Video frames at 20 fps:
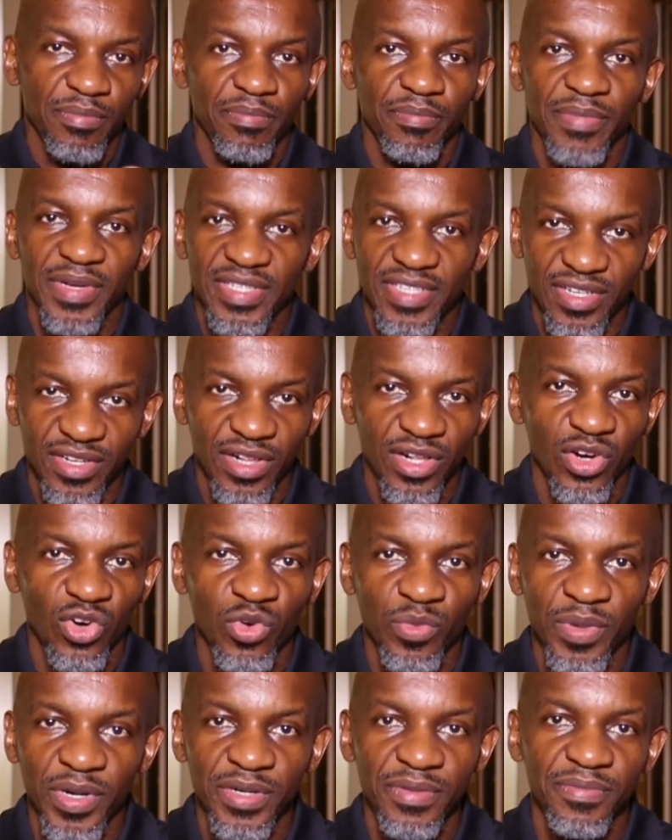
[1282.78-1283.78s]
but a
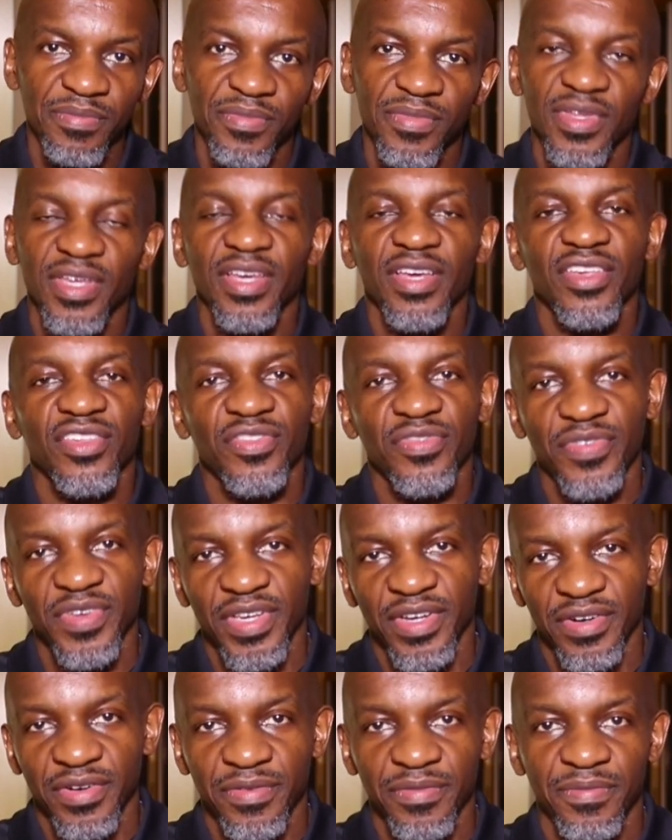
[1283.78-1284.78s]
globe, a
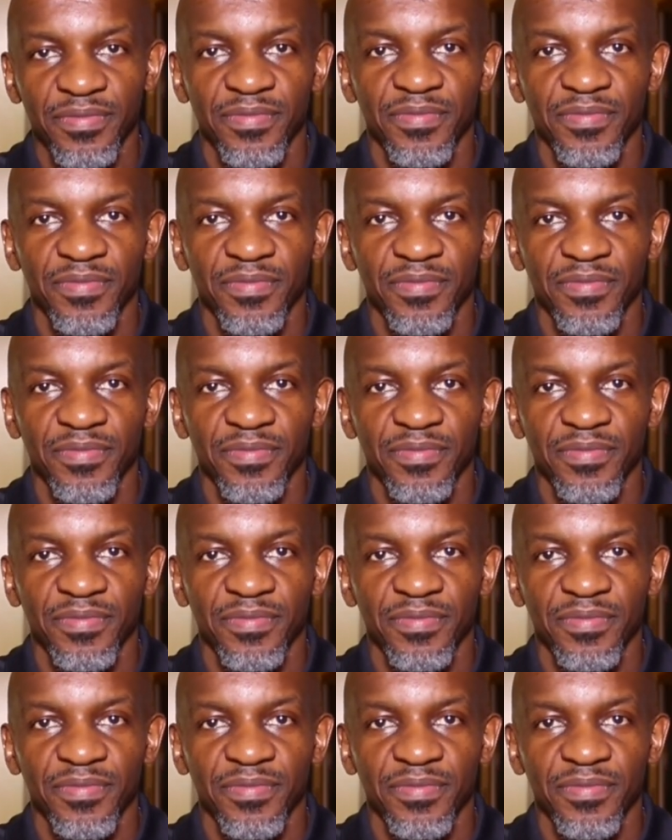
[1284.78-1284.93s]
sphere,